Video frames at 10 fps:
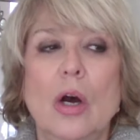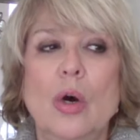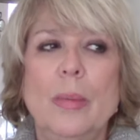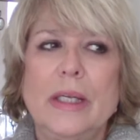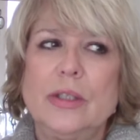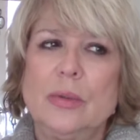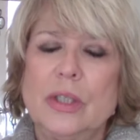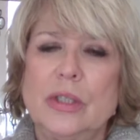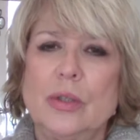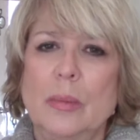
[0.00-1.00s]
Oh, my
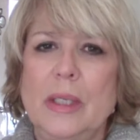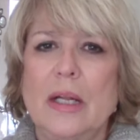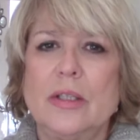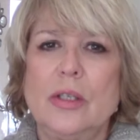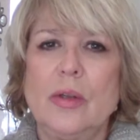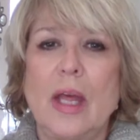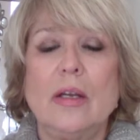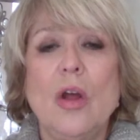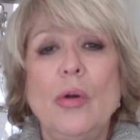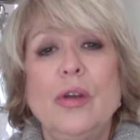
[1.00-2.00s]
intuition told me not to do
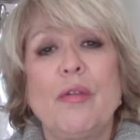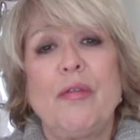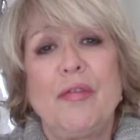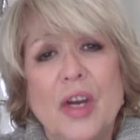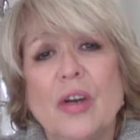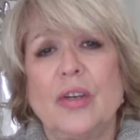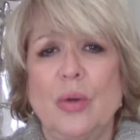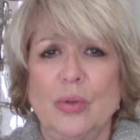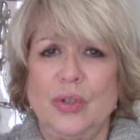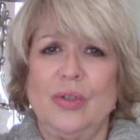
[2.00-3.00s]
No, your fear
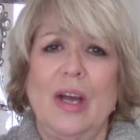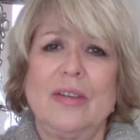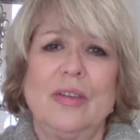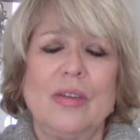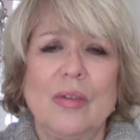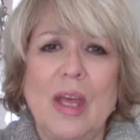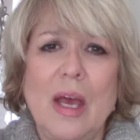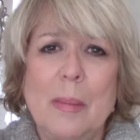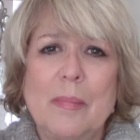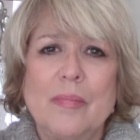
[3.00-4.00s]
told you not to do
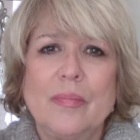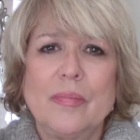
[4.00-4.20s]
that.